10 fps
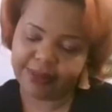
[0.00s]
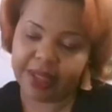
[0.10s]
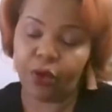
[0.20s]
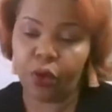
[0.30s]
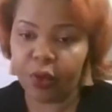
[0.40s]

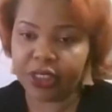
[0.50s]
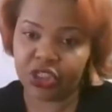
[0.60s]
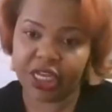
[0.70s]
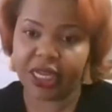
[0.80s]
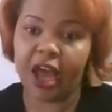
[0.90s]
And always
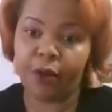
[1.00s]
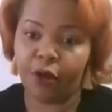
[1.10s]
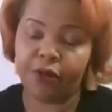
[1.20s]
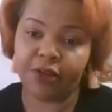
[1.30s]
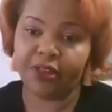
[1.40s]
check how
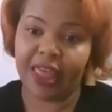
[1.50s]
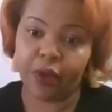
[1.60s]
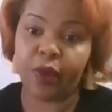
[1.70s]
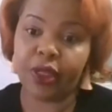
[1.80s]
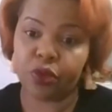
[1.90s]
often they are
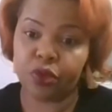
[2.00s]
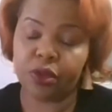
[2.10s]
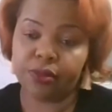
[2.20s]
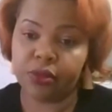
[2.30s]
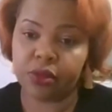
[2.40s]
going to
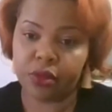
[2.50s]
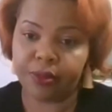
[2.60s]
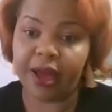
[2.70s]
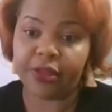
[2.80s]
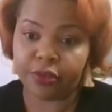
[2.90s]
the
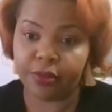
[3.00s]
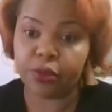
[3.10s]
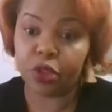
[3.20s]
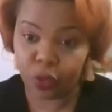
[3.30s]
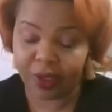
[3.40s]
bathroom,
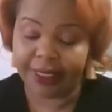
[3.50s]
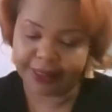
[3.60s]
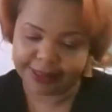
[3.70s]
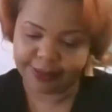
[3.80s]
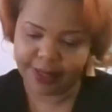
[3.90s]
the
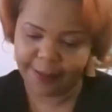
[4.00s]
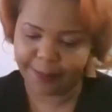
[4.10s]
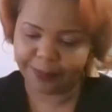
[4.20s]
toilet. Yeah.